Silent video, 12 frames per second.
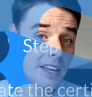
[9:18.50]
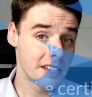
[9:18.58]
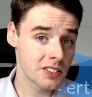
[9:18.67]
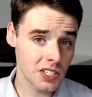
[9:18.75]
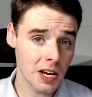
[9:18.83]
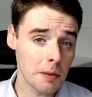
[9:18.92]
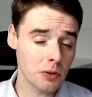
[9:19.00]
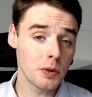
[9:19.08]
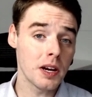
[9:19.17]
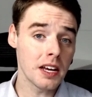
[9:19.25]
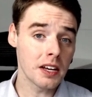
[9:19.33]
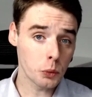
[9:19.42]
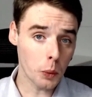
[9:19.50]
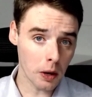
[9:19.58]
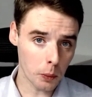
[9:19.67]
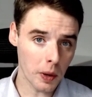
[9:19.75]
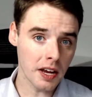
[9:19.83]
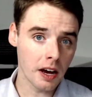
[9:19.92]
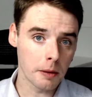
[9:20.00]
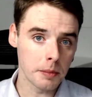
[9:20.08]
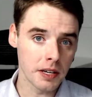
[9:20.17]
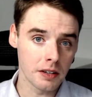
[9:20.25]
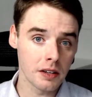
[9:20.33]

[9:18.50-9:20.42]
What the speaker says: Step 3 is where we come in.